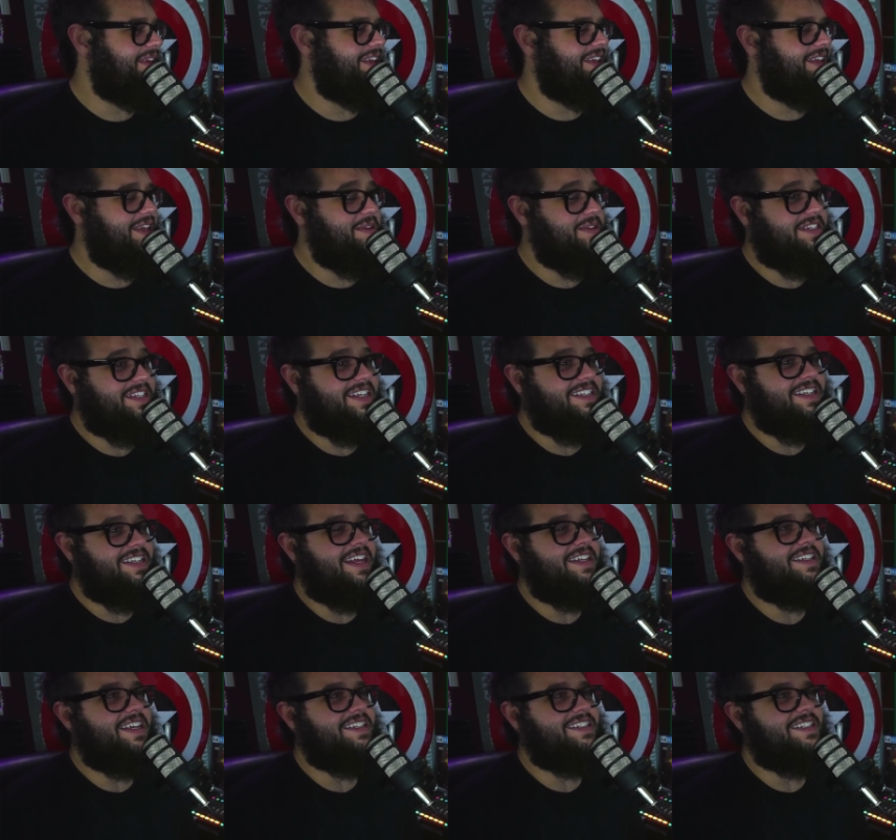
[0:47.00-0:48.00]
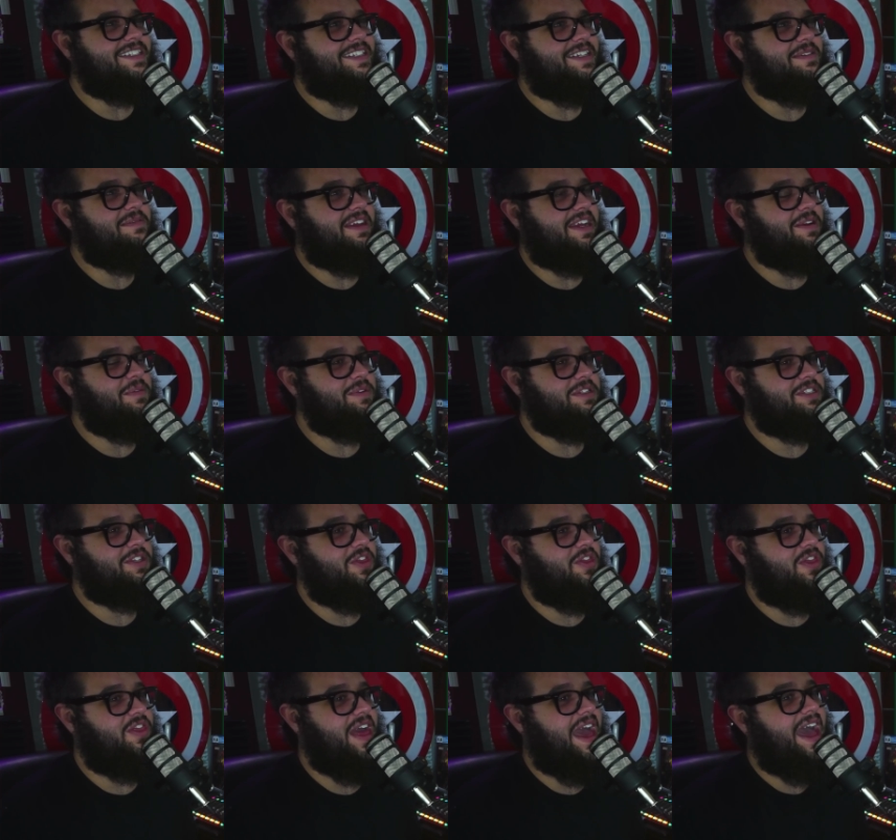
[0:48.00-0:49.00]
It, does, it doesn't seem like it was
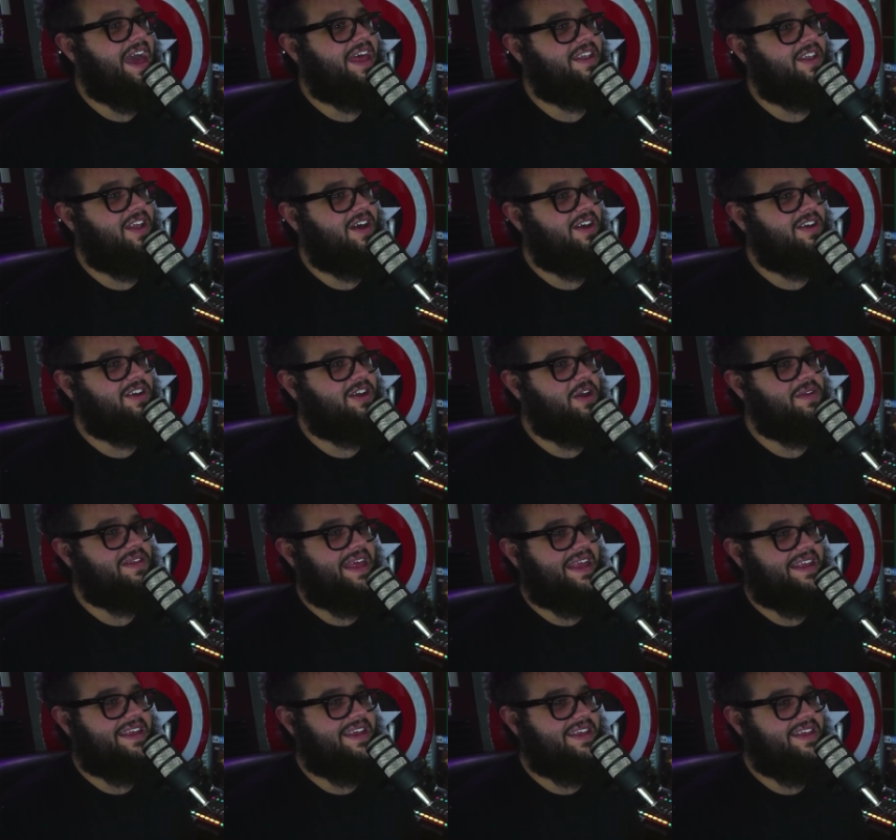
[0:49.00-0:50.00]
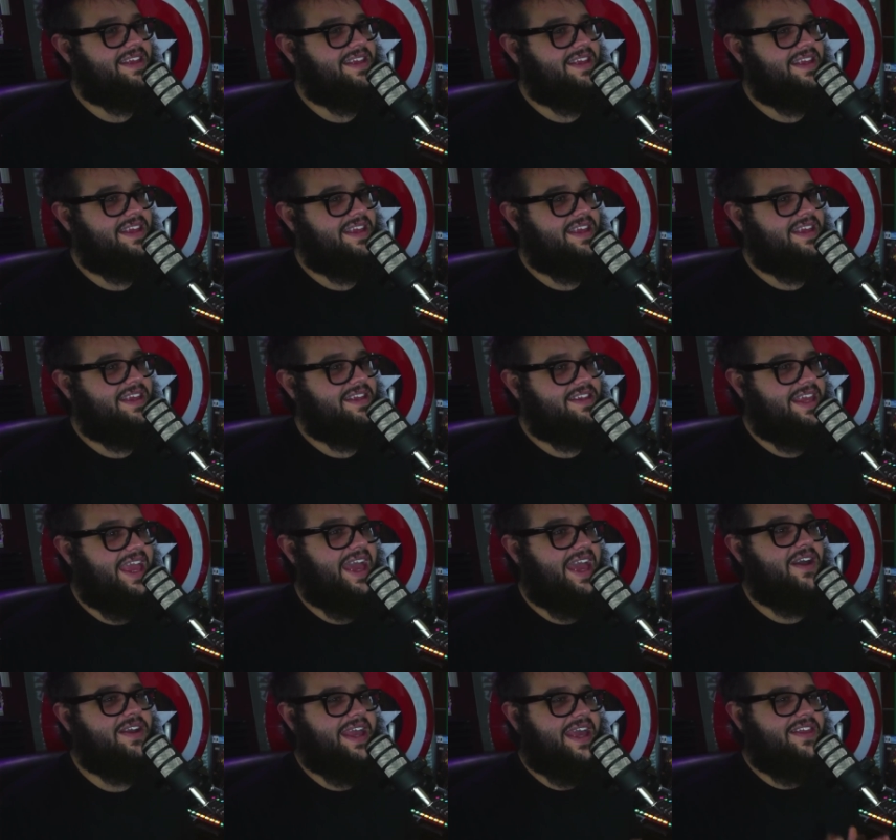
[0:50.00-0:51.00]
that long ago. Like 2018. Yeah.
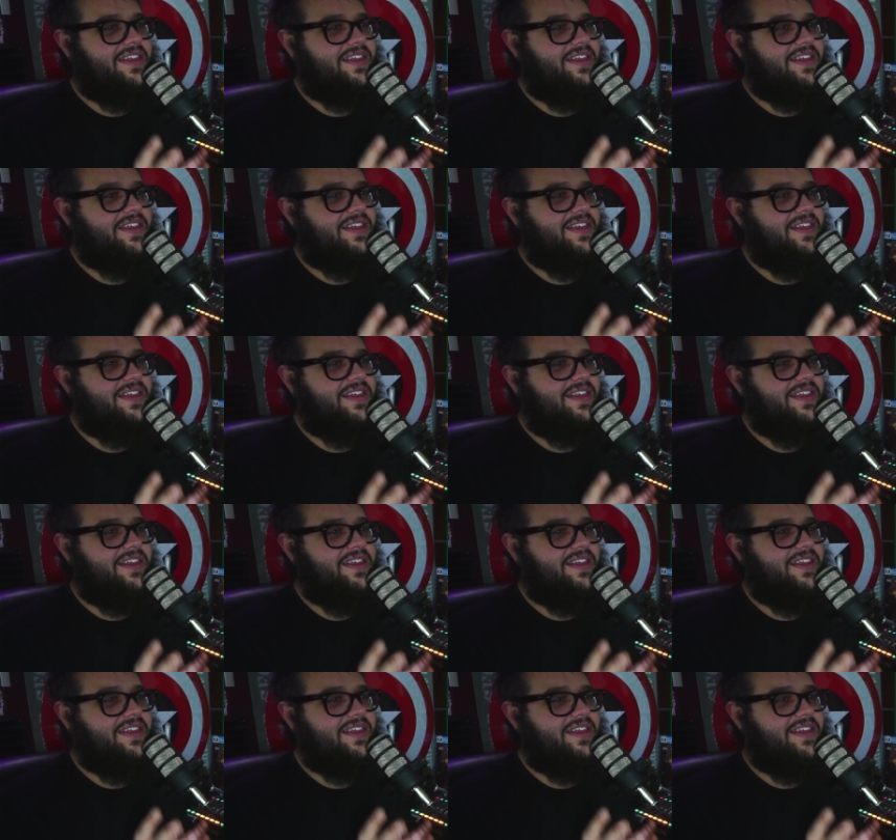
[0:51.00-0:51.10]
yeah okay. Right.